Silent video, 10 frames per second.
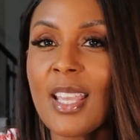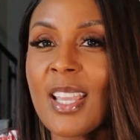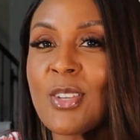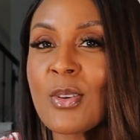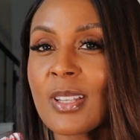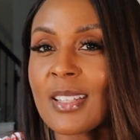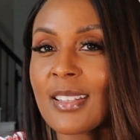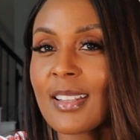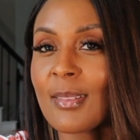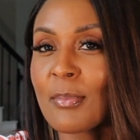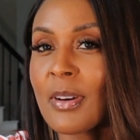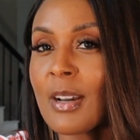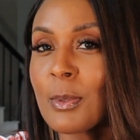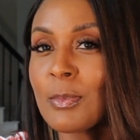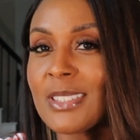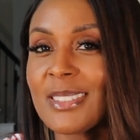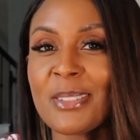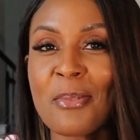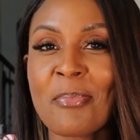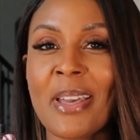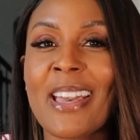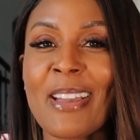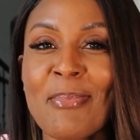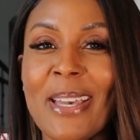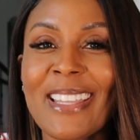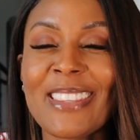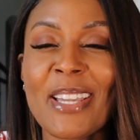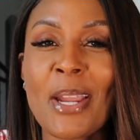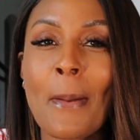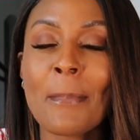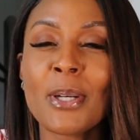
and you can probably see the bag back there.